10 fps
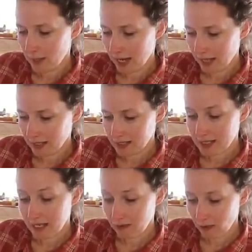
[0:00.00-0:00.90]

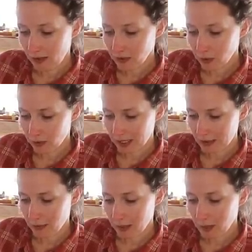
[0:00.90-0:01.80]
Bananas, if rather
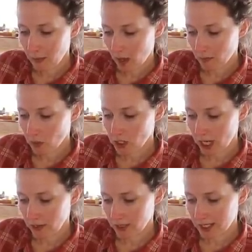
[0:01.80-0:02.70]
green, may be bought more
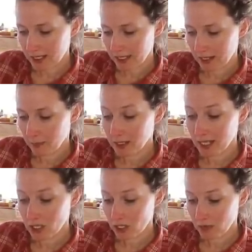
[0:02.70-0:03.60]
generously, but
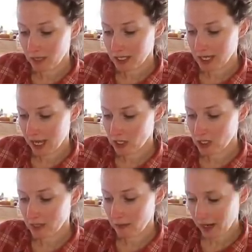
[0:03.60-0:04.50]
they should be attached
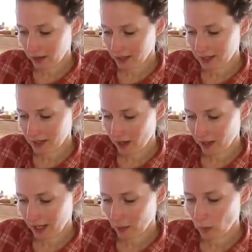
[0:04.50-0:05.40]
to the parent
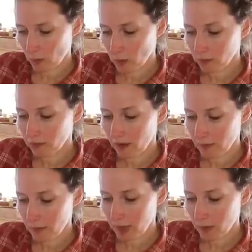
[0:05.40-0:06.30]
stalk and removed
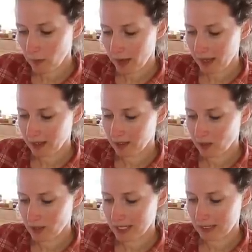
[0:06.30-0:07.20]
from the paper bag
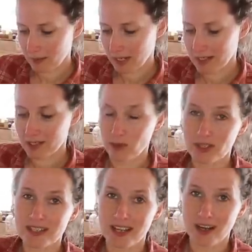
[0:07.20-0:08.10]
enclosing them as soon
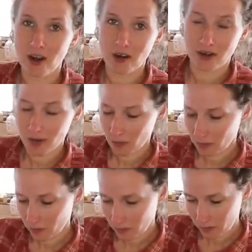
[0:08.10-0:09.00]
as they are
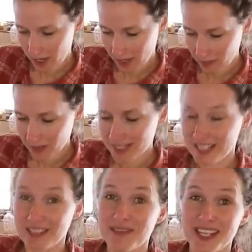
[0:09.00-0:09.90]
uh,
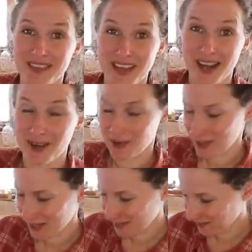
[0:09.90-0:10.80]
received in the
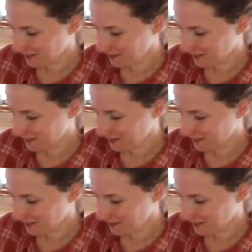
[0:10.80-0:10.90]
house.